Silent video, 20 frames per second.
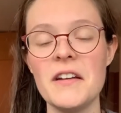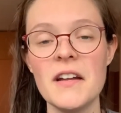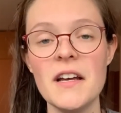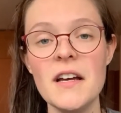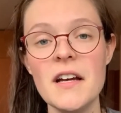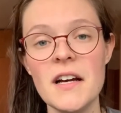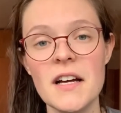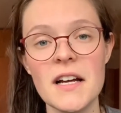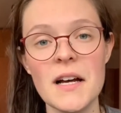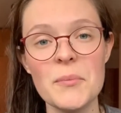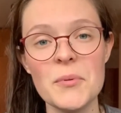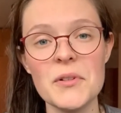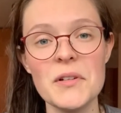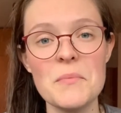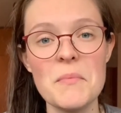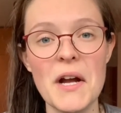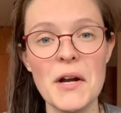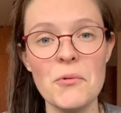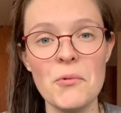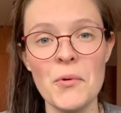a couple in
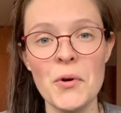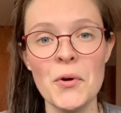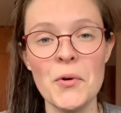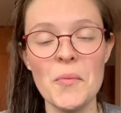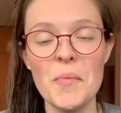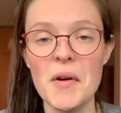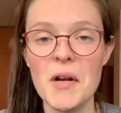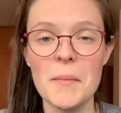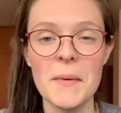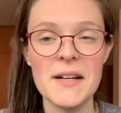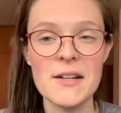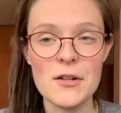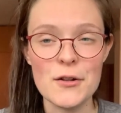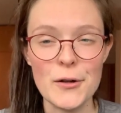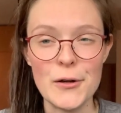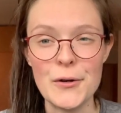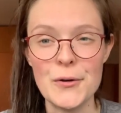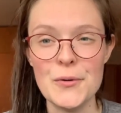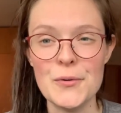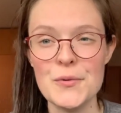my room near my
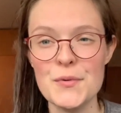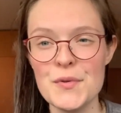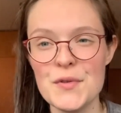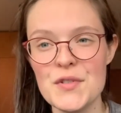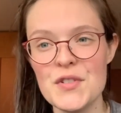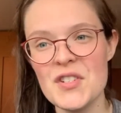clothes,